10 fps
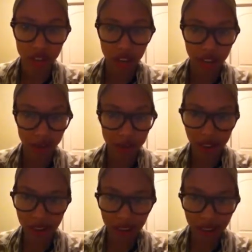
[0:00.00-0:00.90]
And, like, we
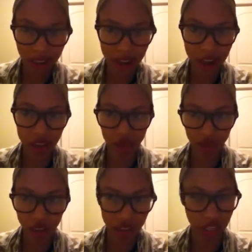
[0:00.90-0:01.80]
got there and I had to
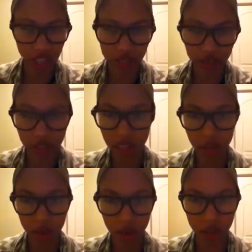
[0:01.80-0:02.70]
rush. Like, I didn't even get
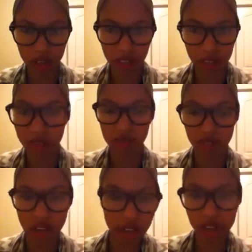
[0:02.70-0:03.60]
no
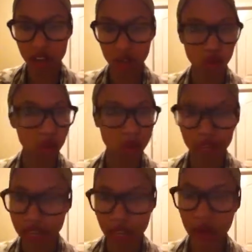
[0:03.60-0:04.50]
eggs or
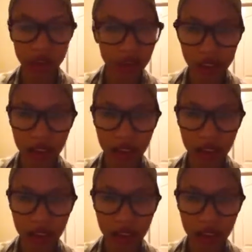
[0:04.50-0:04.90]
pancake, whatever.